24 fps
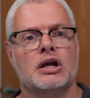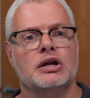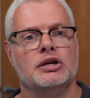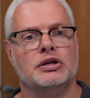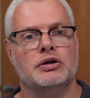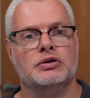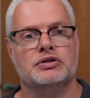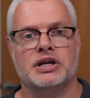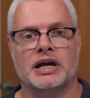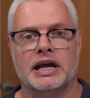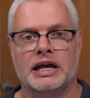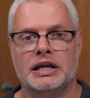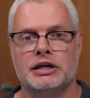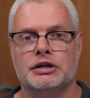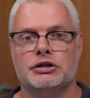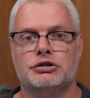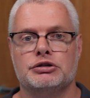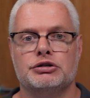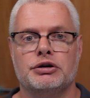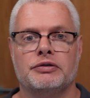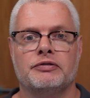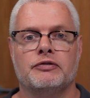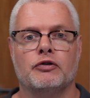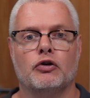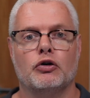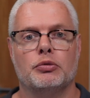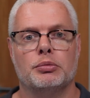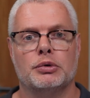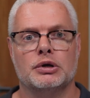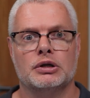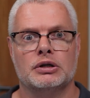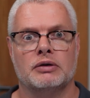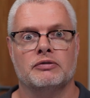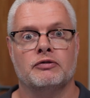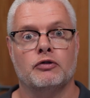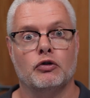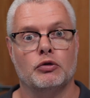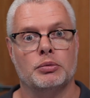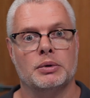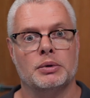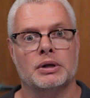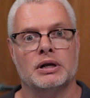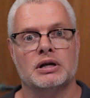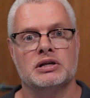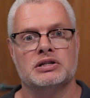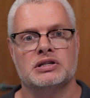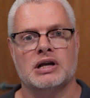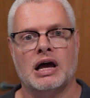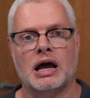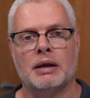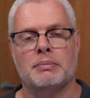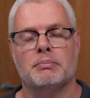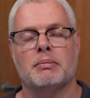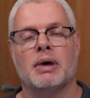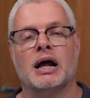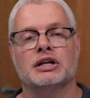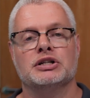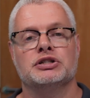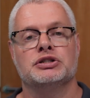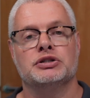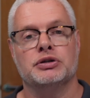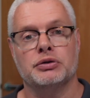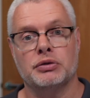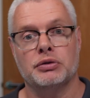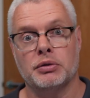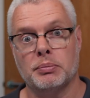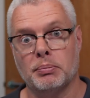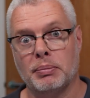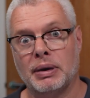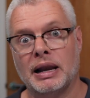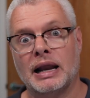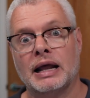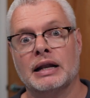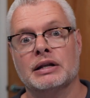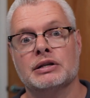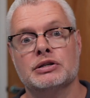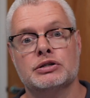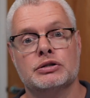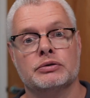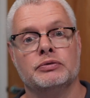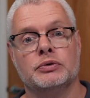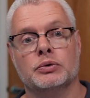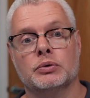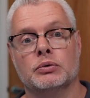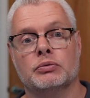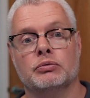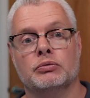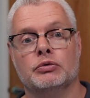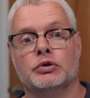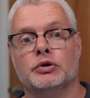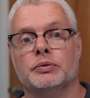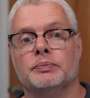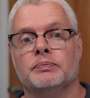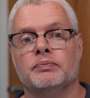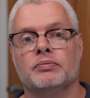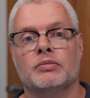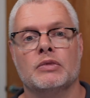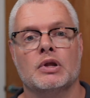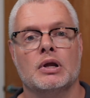using industry formulas and matched to the plans of your room.